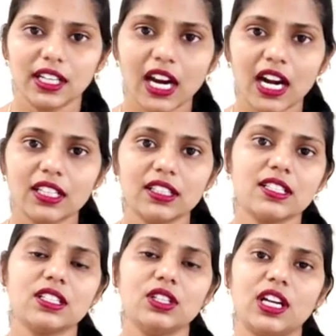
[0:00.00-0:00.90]
regarding
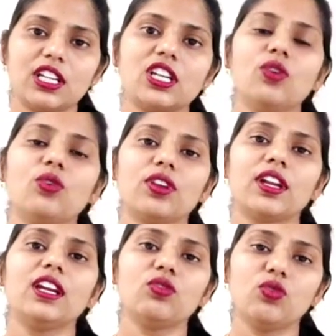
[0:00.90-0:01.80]
this
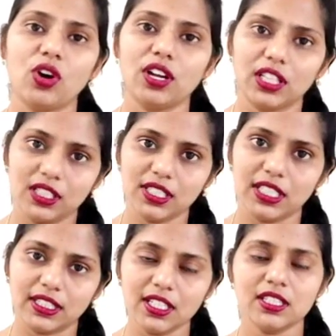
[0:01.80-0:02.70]
Russia-Ukraine war in this
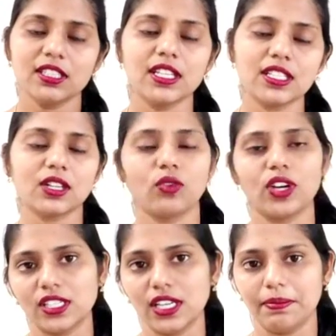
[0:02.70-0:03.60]
ethics. Yes, the
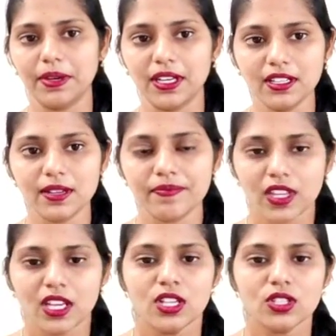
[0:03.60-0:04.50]
question appeared.
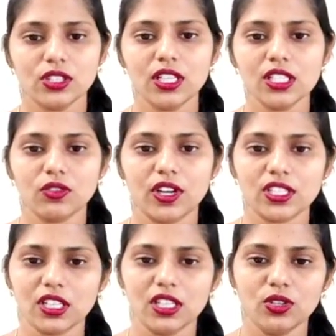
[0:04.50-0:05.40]
So this
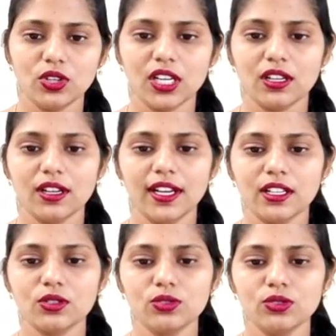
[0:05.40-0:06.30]
question you can
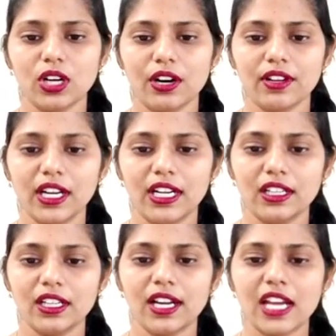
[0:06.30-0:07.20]
relate to our
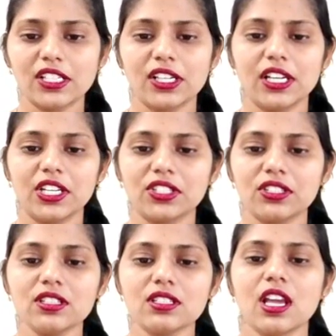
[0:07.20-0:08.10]
international
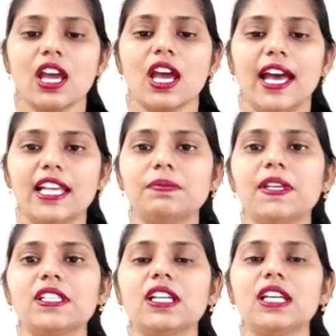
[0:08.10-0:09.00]
relations
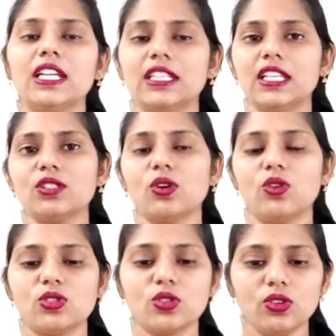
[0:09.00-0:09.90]
Especially in ethics
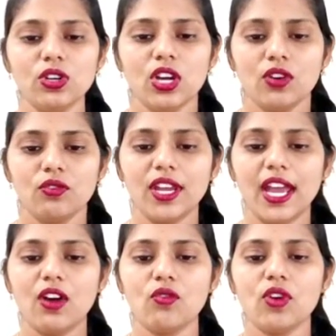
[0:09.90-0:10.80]
also, we
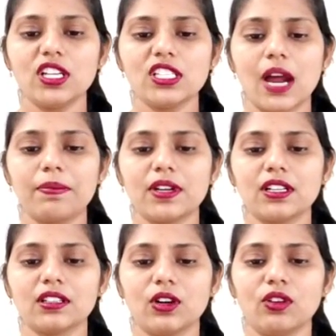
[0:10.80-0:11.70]
have one
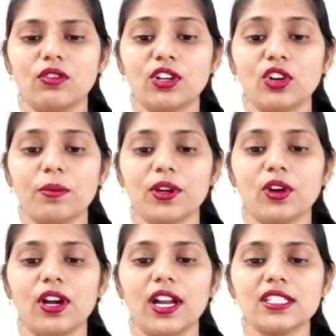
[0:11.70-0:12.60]
chapter or one topic
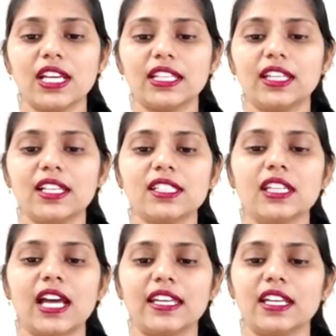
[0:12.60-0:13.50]
called as ethics
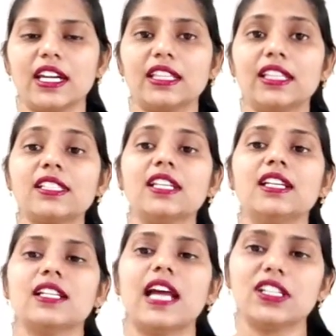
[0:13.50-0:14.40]
in IR, ethics in
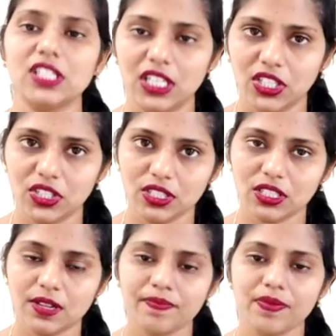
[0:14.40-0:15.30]
international
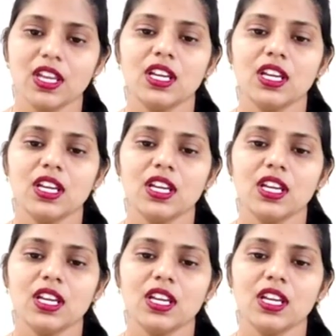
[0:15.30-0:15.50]
relations.